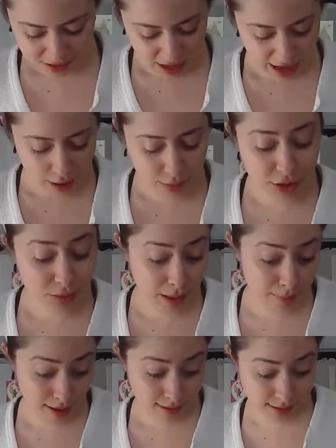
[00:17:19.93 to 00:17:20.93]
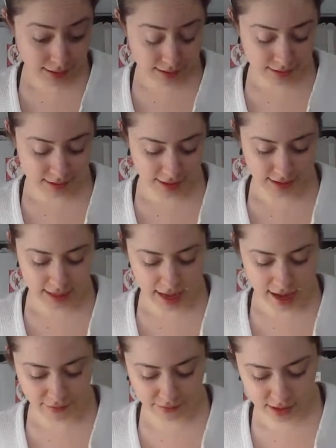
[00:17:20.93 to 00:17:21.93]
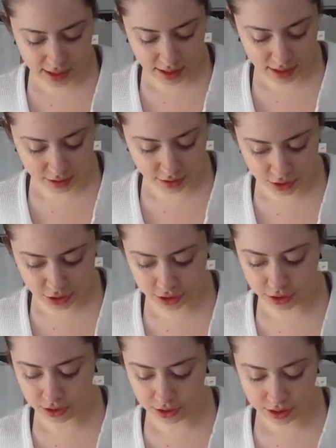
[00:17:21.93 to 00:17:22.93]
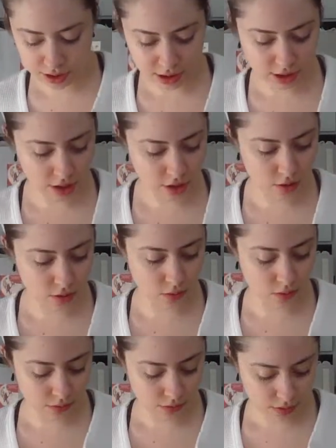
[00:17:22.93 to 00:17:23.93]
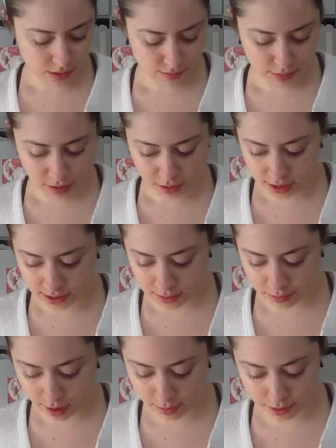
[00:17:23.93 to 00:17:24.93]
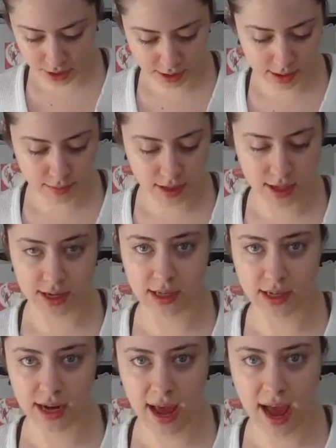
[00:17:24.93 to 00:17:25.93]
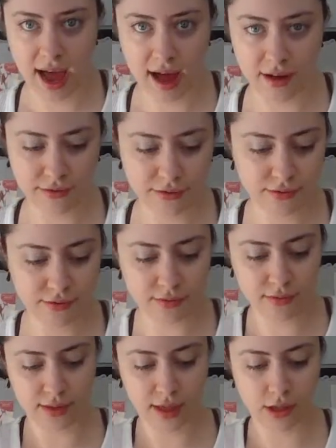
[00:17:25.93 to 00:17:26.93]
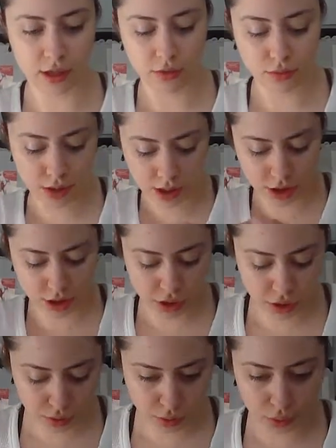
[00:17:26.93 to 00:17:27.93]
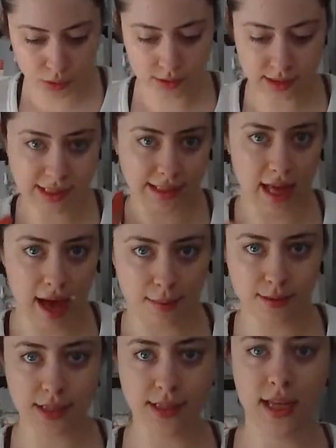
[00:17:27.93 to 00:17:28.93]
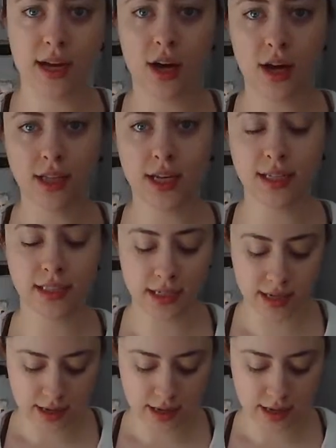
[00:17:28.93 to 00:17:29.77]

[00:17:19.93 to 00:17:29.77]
I will do my best. They said 1/2 inch. So most of these I'm probably just gonna be cutting in half, into 2 slabs as they call it.